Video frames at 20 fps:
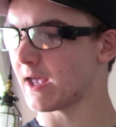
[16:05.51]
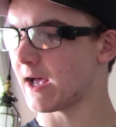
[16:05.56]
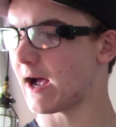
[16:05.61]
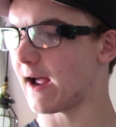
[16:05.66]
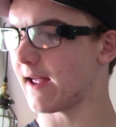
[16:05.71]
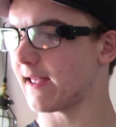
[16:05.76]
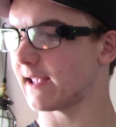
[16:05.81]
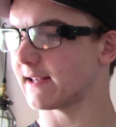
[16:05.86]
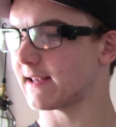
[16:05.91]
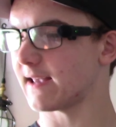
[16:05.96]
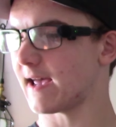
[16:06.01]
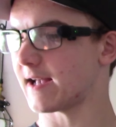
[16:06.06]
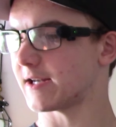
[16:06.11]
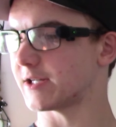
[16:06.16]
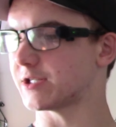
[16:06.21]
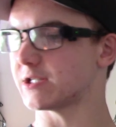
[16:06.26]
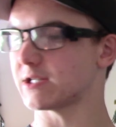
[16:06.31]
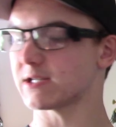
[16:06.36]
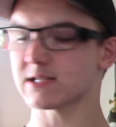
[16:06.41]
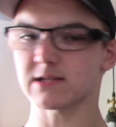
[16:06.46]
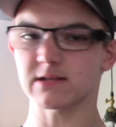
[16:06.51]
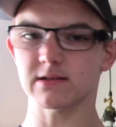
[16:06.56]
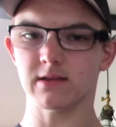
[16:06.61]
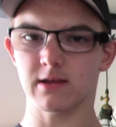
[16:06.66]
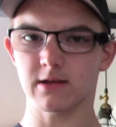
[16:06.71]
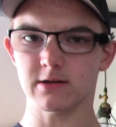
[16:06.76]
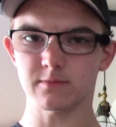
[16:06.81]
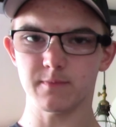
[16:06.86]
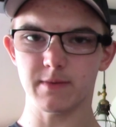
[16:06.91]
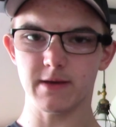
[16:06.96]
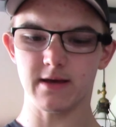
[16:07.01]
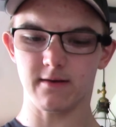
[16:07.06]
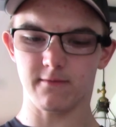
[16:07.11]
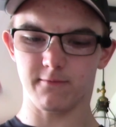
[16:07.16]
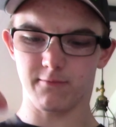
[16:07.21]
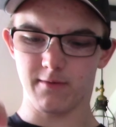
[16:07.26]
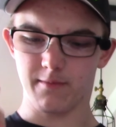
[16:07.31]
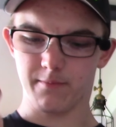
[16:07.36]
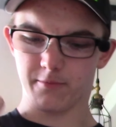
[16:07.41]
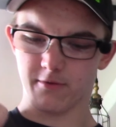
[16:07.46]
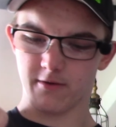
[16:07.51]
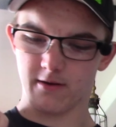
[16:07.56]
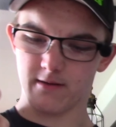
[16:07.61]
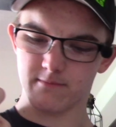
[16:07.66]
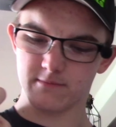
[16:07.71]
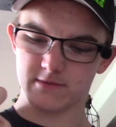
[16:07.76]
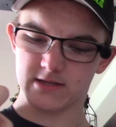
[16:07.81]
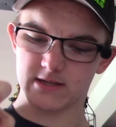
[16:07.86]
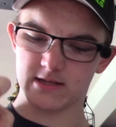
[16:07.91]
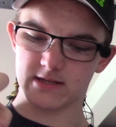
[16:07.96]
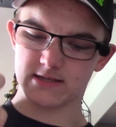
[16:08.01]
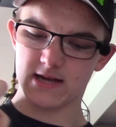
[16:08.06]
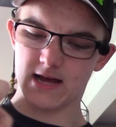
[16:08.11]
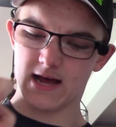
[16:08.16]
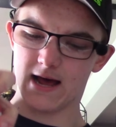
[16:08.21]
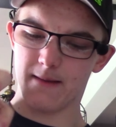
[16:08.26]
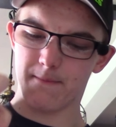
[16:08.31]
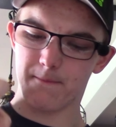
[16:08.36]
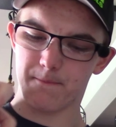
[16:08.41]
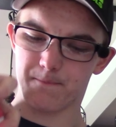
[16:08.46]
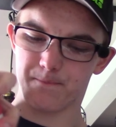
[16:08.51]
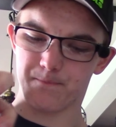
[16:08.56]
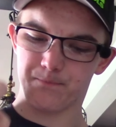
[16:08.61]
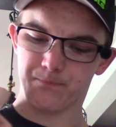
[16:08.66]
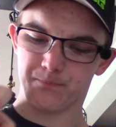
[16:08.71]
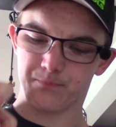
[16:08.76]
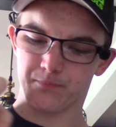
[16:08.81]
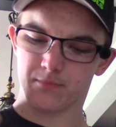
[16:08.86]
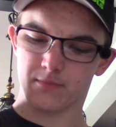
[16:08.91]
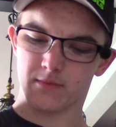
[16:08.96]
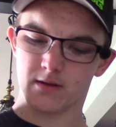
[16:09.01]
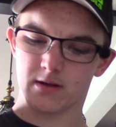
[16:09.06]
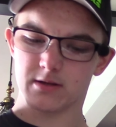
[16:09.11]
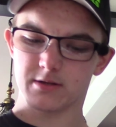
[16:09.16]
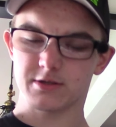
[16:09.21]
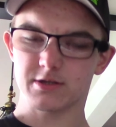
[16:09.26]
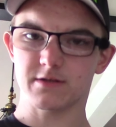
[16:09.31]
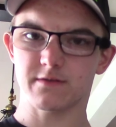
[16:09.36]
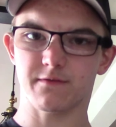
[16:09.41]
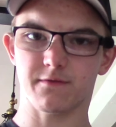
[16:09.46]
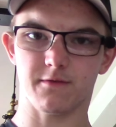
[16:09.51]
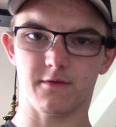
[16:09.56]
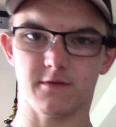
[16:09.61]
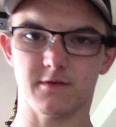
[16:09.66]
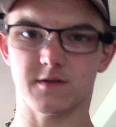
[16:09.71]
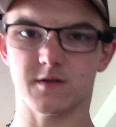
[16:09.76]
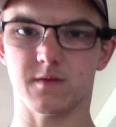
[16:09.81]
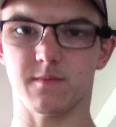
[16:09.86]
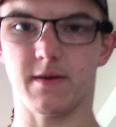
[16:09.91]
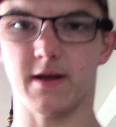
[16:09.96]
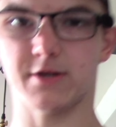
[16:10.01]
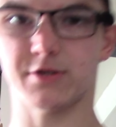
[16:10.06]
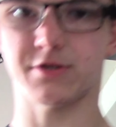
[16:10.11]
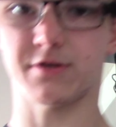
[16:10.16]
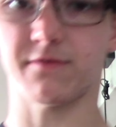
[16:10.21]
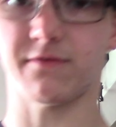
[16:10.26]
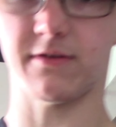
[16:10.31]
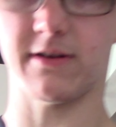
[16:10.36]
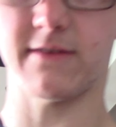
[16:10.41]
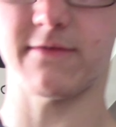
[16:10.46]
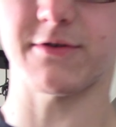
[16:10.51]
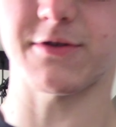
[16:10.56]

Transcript: I like to add just a little bit of whipped cream to the top, just for some extra flavor